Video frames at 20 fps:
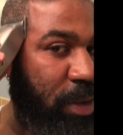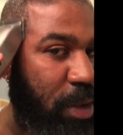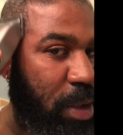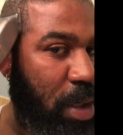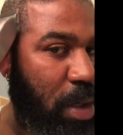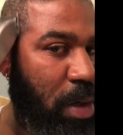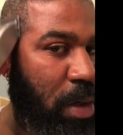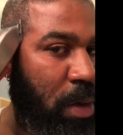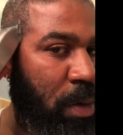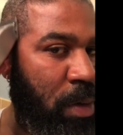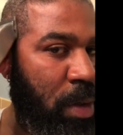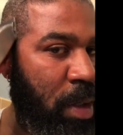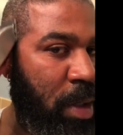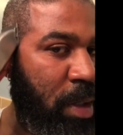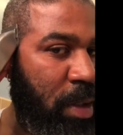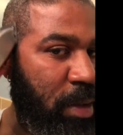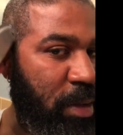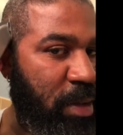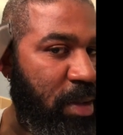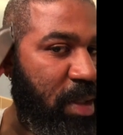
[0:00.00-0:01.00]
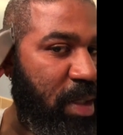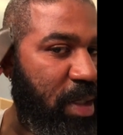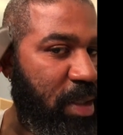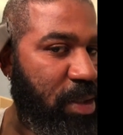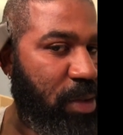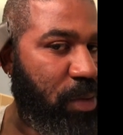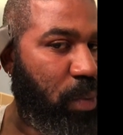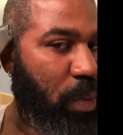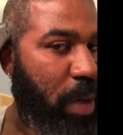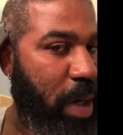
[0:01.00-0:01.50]
go
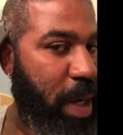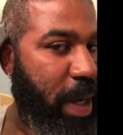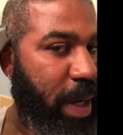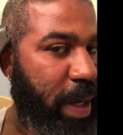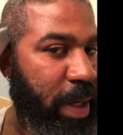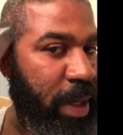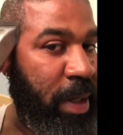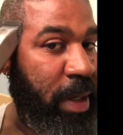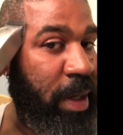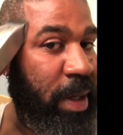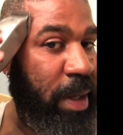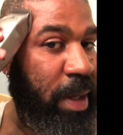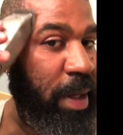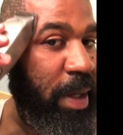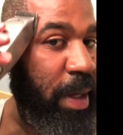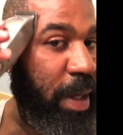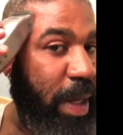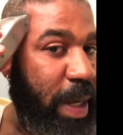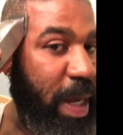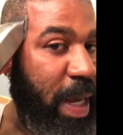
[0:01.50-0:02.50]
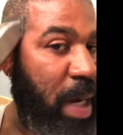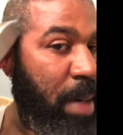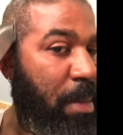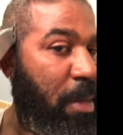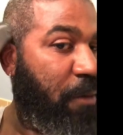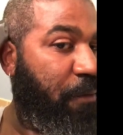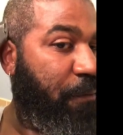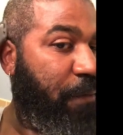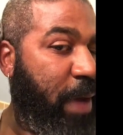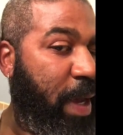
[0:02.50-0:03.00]
this way, and I'm going
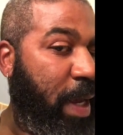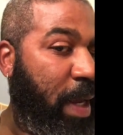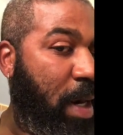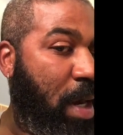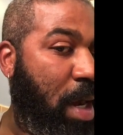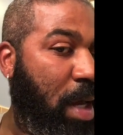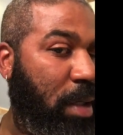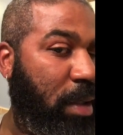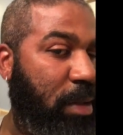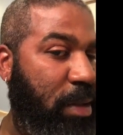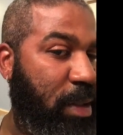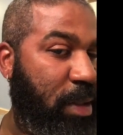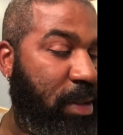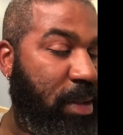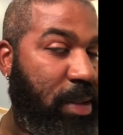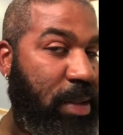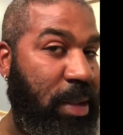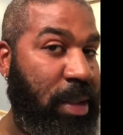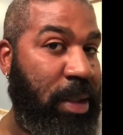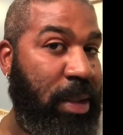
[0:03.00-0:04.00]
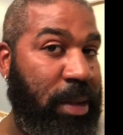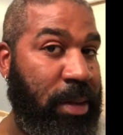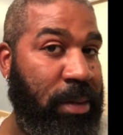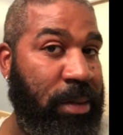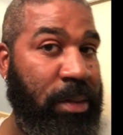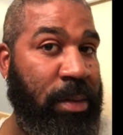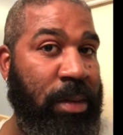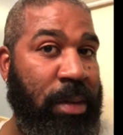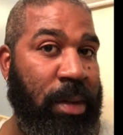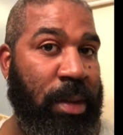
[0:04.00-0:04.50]
to fade all of this in.
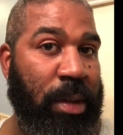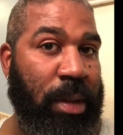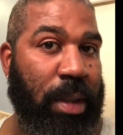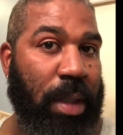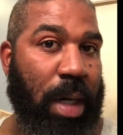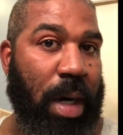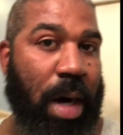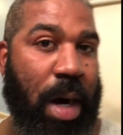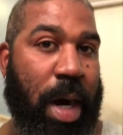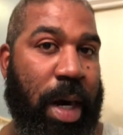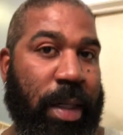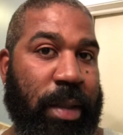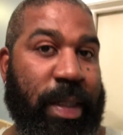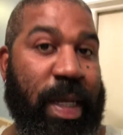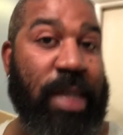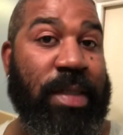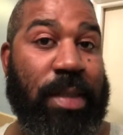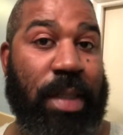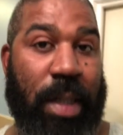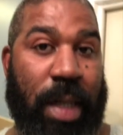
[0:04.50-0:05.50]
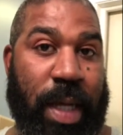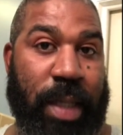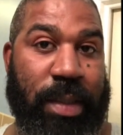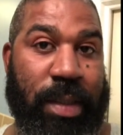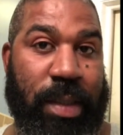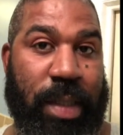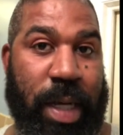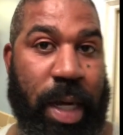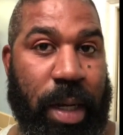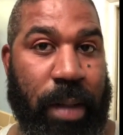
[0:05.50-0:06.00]
All right, that's the next
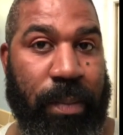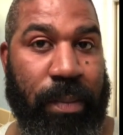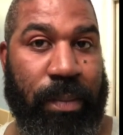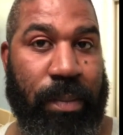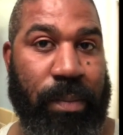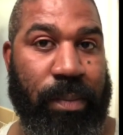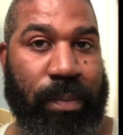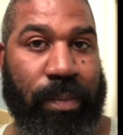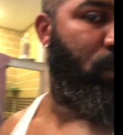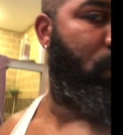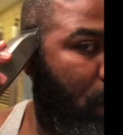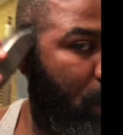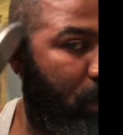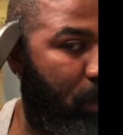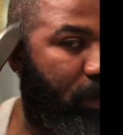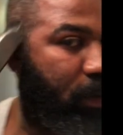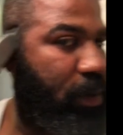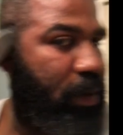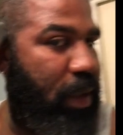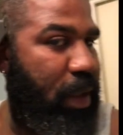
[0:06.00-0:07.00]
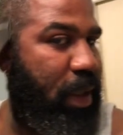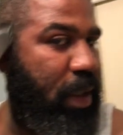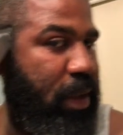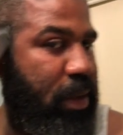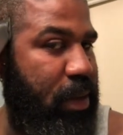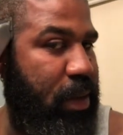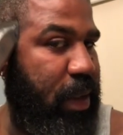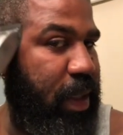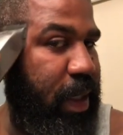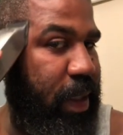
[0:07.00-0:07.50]
step.
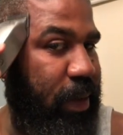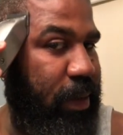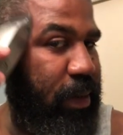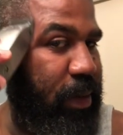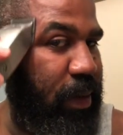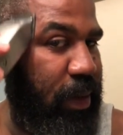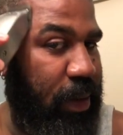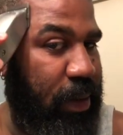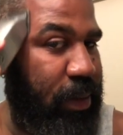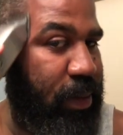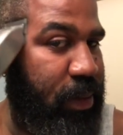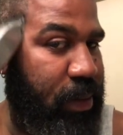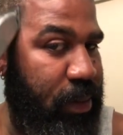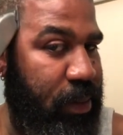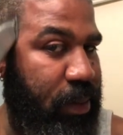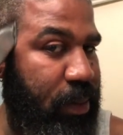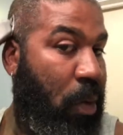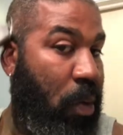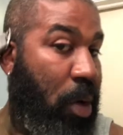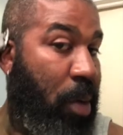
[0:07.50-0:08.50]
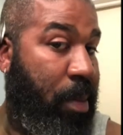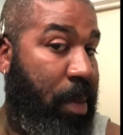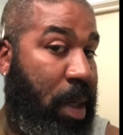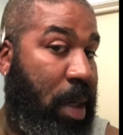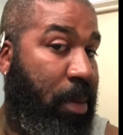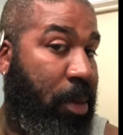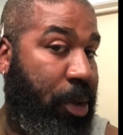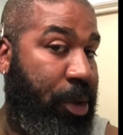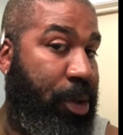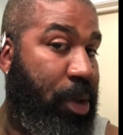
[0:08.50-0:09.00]
Just like this.
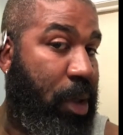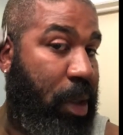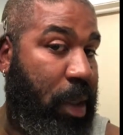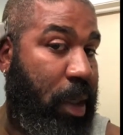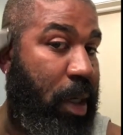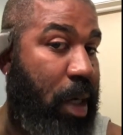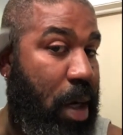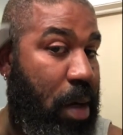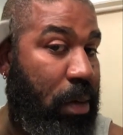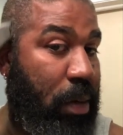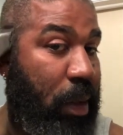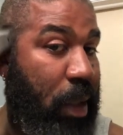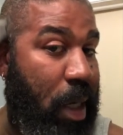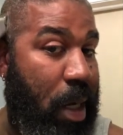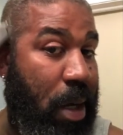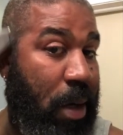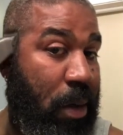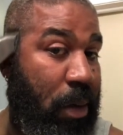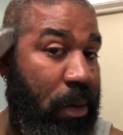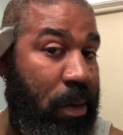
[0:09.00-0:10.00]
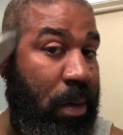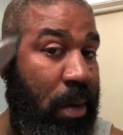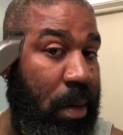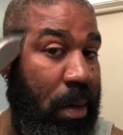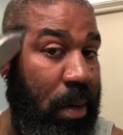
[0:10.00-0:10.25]
Remember, you can go low.